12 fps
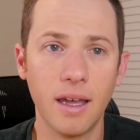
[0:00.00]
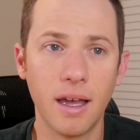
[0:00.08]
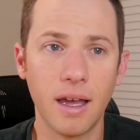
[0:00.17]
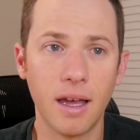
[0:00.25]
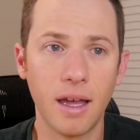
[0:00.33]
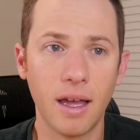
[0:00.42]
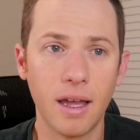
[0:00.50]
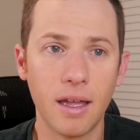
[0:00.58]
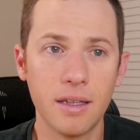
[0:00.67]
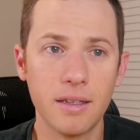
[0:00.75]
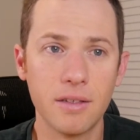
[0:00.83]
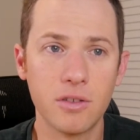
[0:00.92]

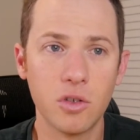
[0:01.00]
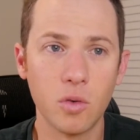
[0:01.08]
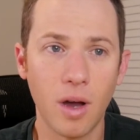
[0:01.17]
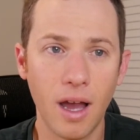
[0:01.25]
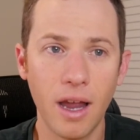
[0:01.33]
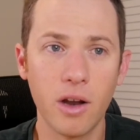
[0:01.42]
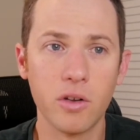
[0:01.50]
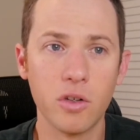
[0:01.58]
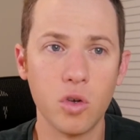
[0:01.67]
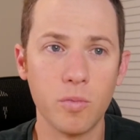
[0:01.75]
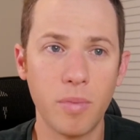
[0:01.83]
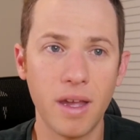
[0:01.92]
to hire
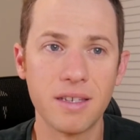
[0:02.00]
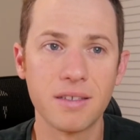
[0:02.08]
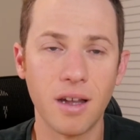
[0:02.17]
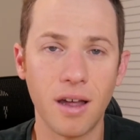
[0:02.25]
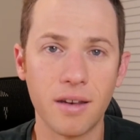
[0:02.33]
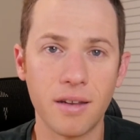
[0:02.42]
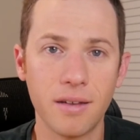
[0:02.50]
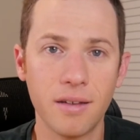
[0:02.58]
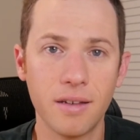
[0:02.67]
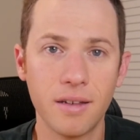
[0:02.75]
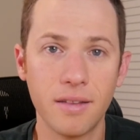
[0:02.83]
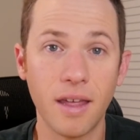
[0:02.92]
you based on
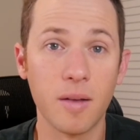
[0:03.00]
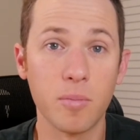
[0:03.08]
that